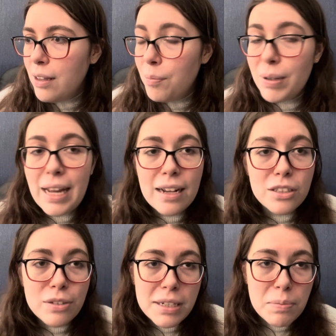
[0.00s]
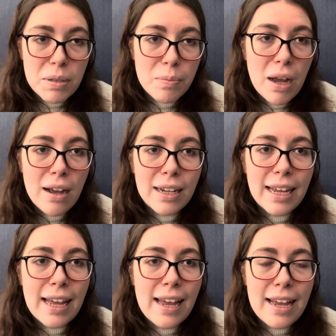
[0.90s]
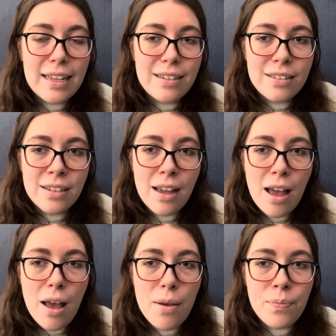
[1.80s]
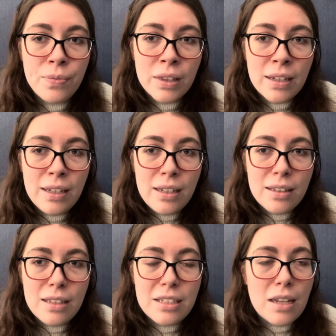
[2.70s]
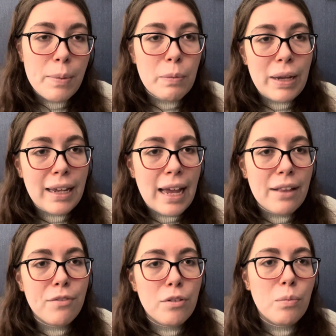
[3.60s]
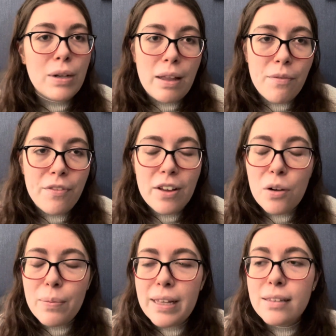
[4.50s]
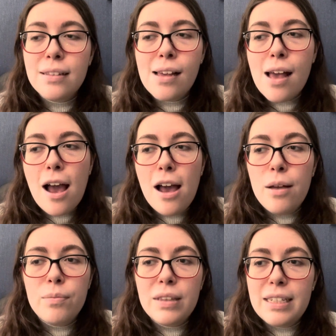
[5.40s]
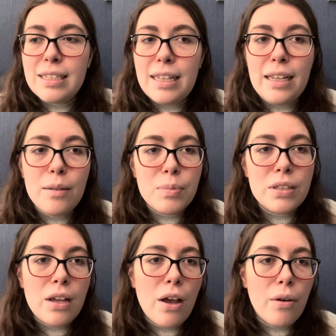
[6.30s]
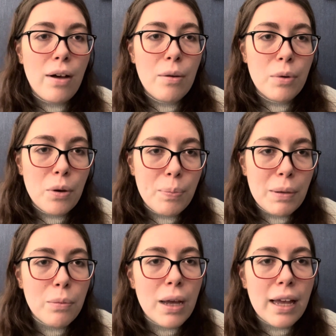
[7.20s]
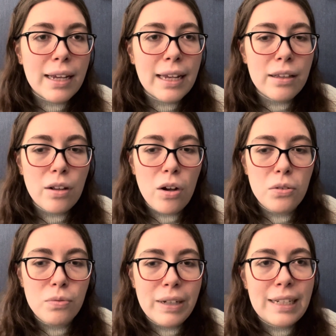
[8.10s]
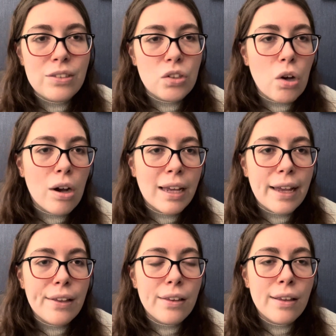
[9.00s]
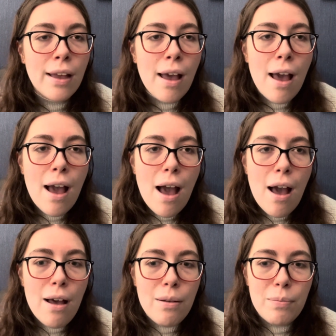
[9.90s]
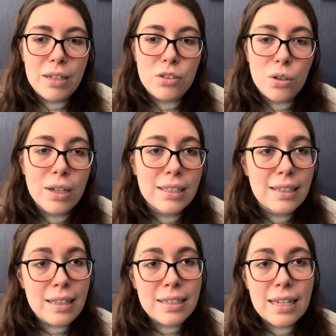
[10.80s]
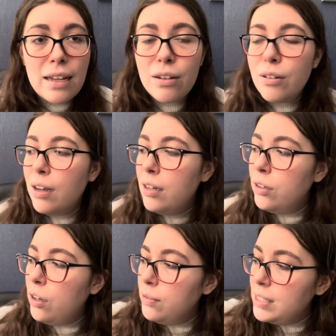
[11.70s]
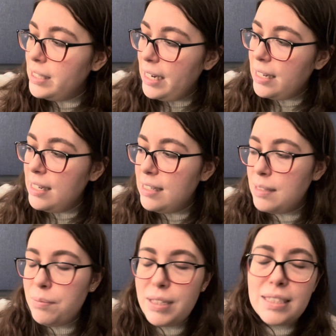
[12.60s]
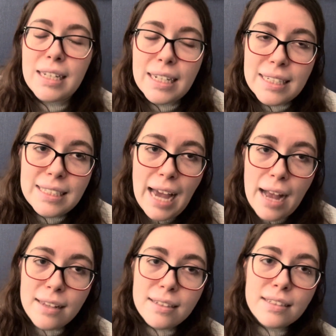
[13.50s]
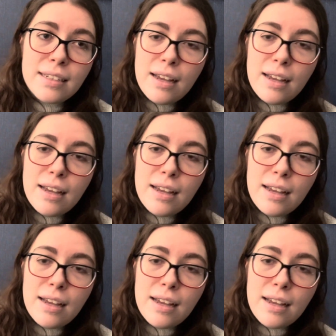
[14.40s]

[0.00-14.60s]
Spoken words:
my next Christmas market is this coming weekend from when I'm filming this clip, so I will be working on restocking my stock, as I did sell a lot of stickers and my sticker sets